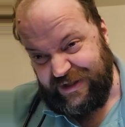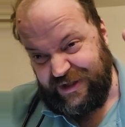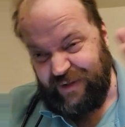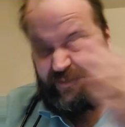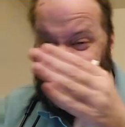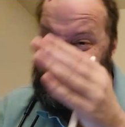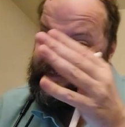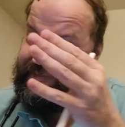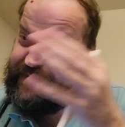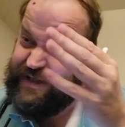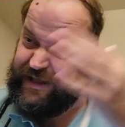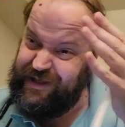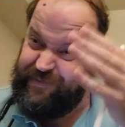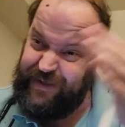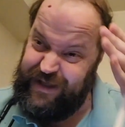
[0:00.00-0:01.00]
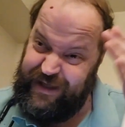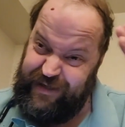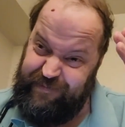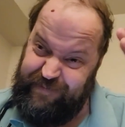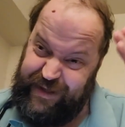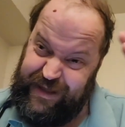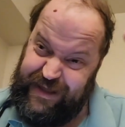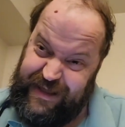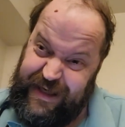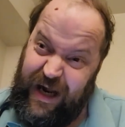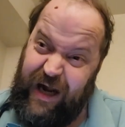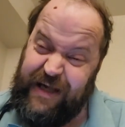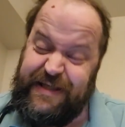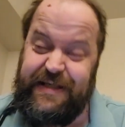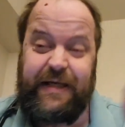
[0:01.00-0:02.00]
some of them tend to be a bit
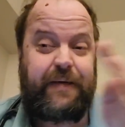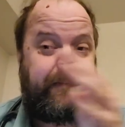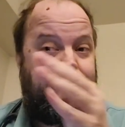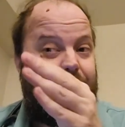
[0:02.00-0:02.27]
toxic,